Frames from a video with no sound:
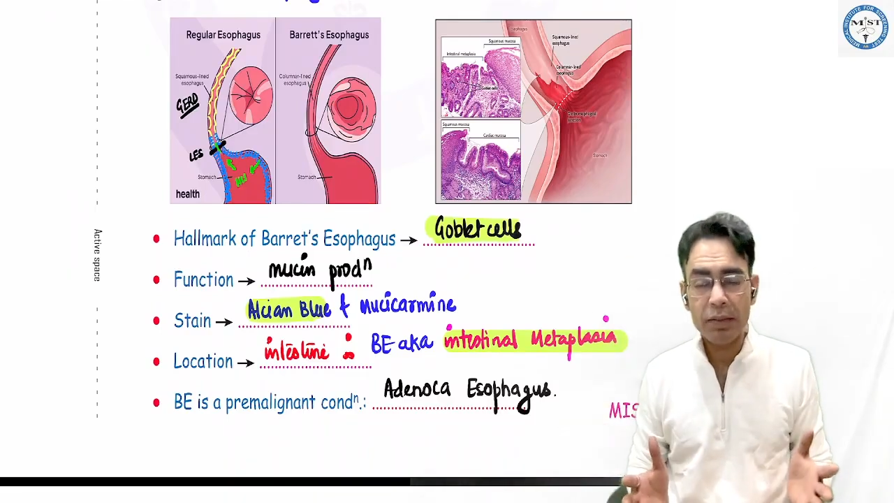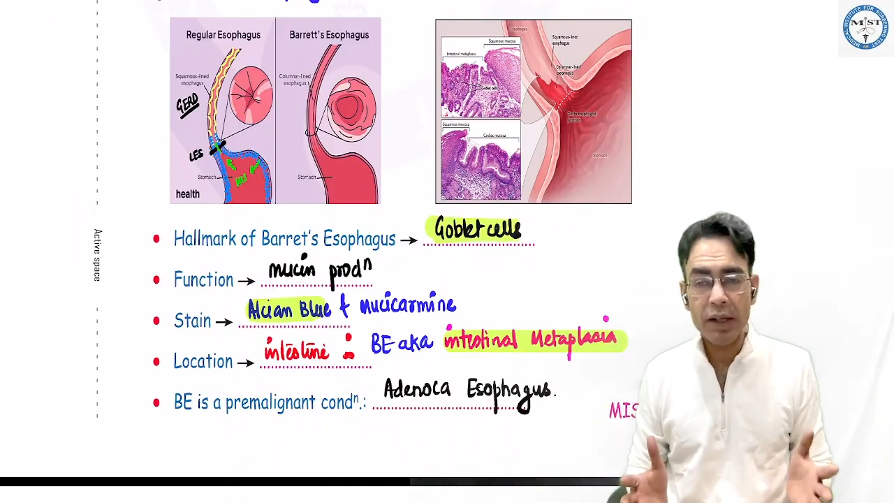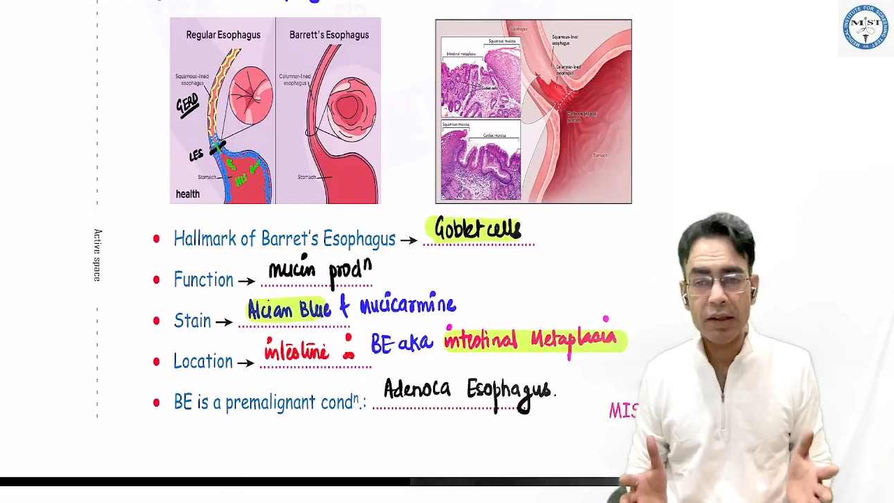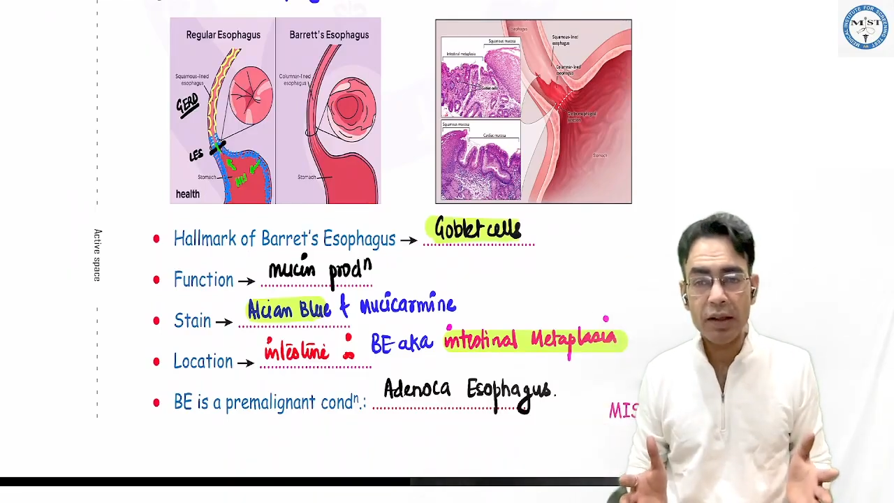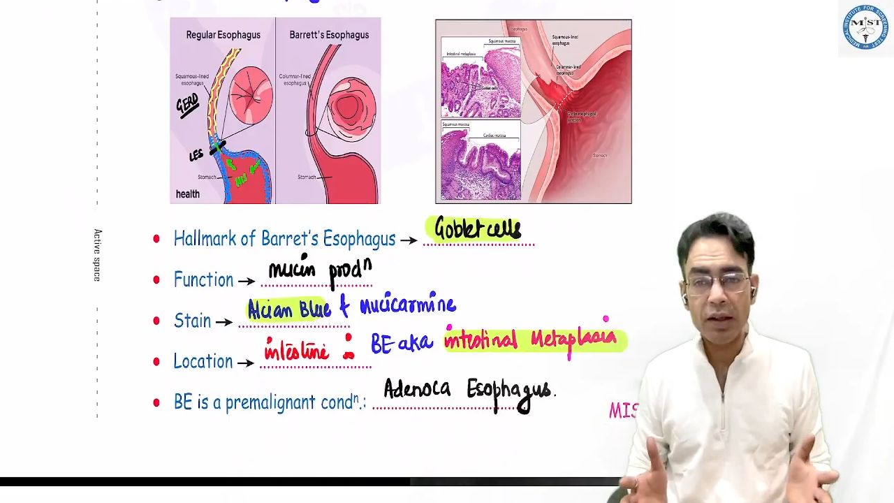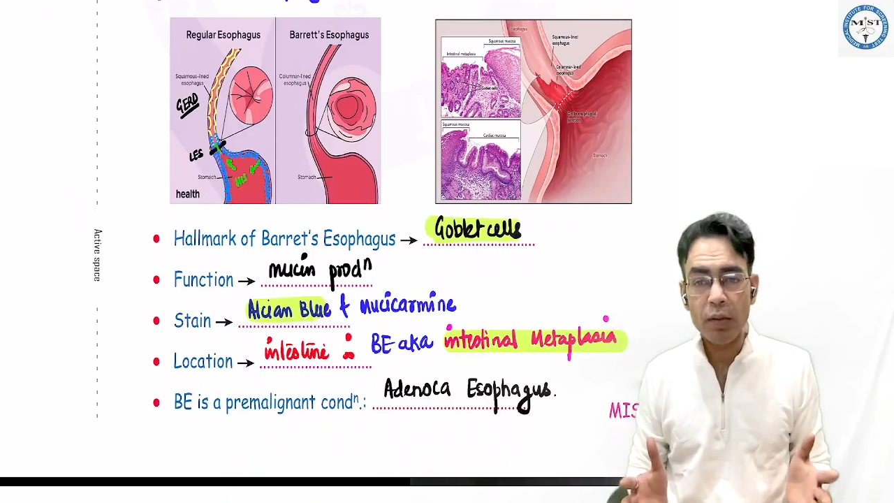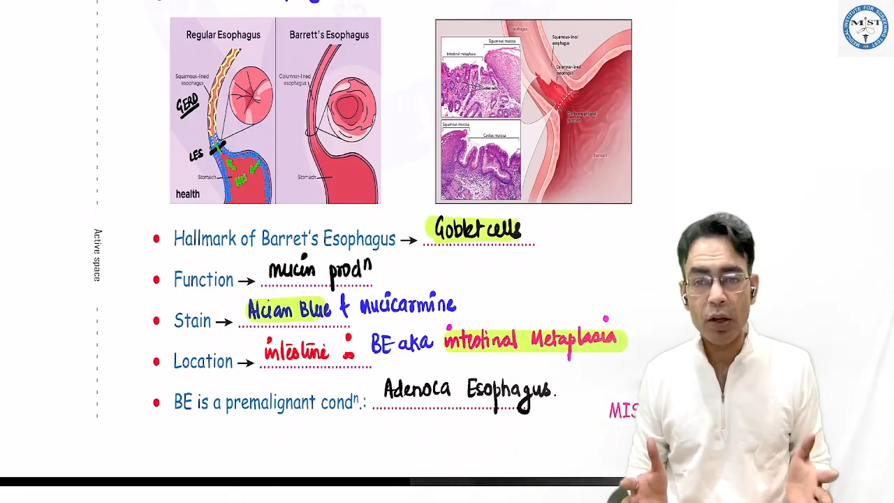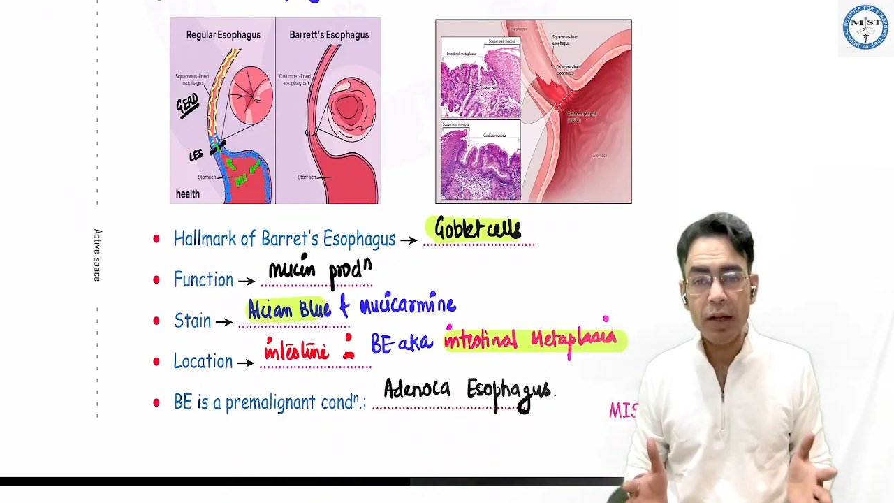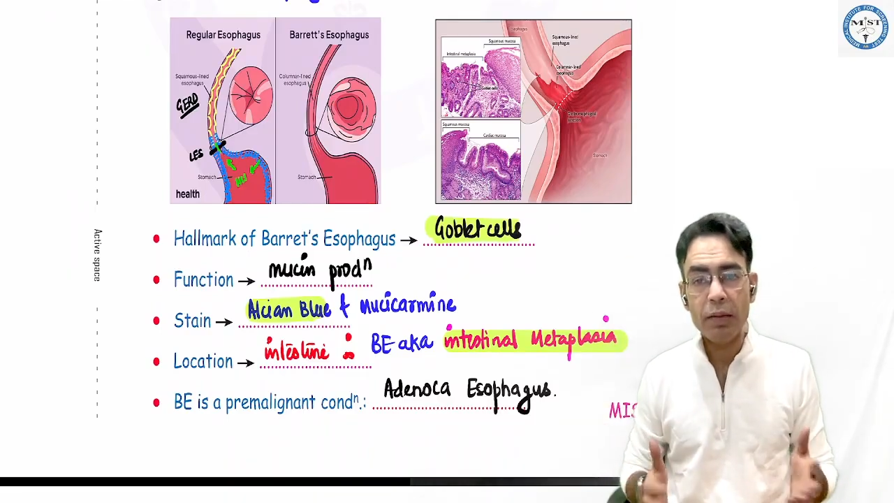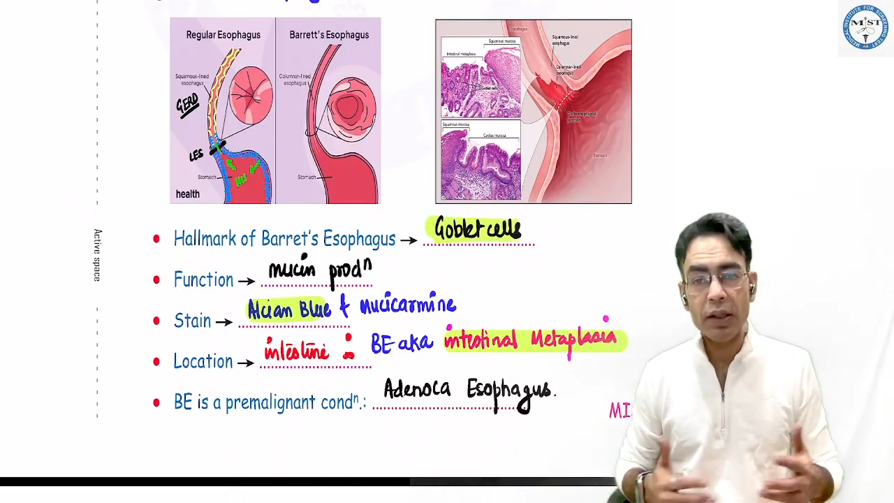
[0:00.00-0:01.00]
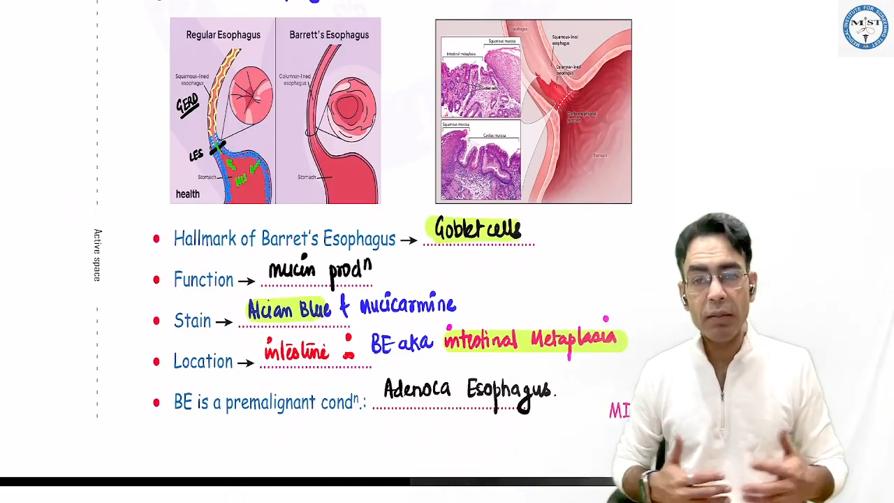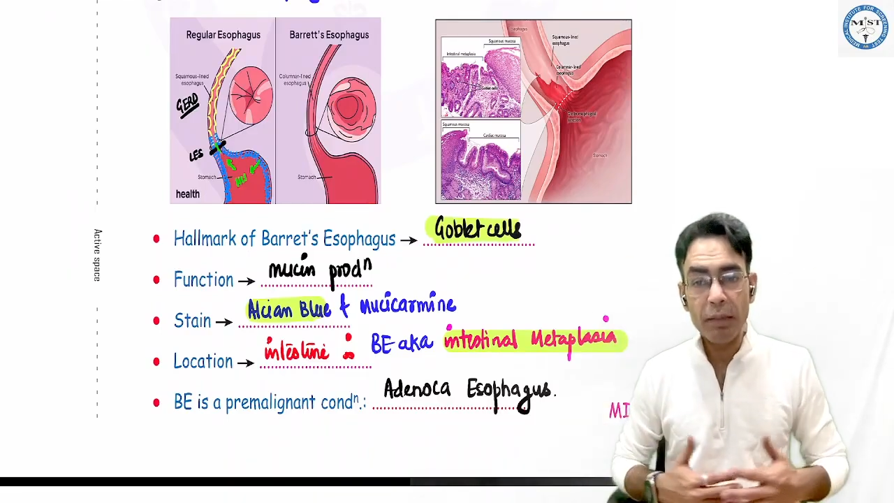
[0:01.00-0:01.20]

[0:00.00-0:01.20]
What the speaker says: places in the body, but the